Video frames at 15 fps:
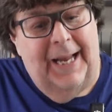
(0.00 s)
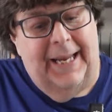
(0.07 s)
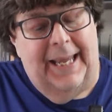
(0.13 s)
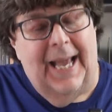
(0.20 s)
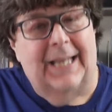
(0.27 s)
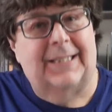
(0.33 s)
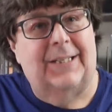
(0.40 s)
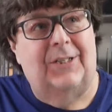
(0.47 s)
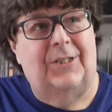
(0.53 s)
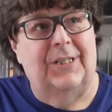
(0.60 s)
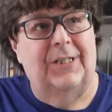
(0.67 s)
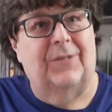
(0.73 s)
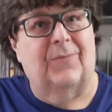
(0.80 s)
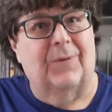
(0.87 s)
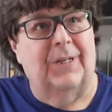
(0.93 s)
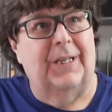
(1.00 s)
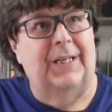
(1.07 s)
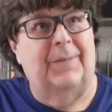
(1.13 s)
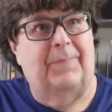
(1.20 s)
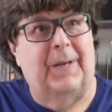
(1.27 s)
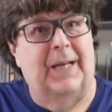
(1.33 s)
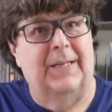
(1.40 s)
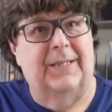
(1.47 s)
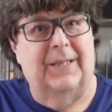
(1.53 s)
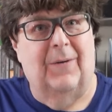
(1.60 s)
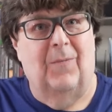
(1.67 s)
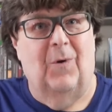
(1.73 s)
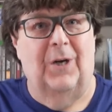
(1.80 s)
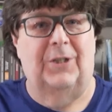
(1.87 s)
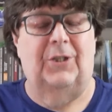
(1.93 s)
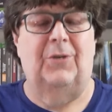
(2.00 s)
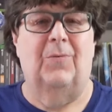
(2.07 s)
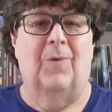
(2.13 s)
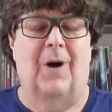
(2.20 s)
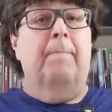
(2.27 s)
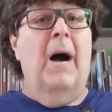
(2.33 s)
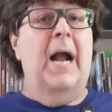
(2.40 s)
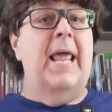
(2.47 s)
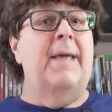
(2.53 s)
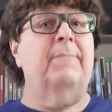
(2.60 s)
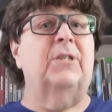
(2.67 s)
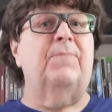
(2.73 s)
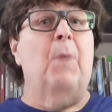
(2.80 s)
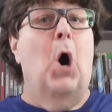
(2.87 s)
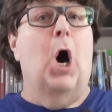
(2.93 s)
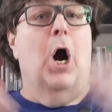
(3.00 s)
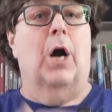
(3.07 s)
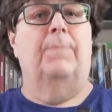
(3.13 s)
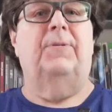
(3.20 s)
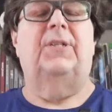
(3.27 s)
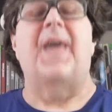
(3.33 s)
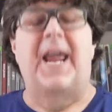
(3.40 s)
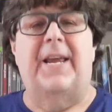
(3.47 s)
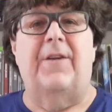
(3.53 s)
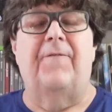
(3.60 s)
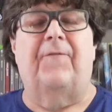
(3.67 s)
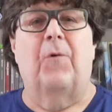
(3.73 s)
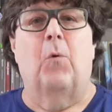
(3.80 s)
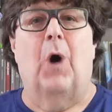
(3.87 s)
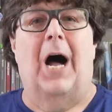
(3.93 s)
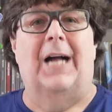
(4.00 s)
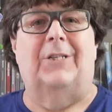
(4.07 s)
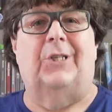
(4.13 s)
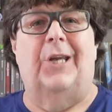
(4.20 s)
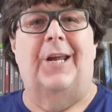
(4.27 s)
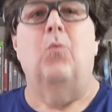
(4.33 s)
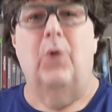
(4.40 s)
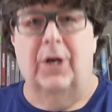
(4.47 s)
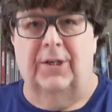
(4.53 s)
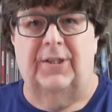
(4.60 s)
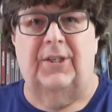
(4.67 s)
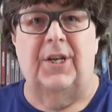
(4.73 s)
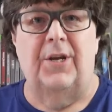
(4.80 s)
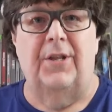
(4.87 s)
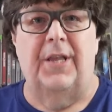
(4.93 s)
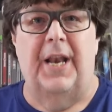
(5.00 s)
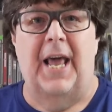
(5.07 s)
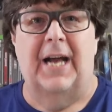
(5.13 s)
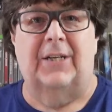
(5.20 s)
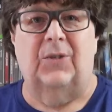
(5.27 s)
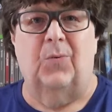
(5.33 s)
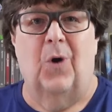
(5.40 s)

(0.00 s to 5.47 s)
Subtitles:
I guess it just really depends on what you want. My name is Barbs. Thank you for watching. We'll see you in the next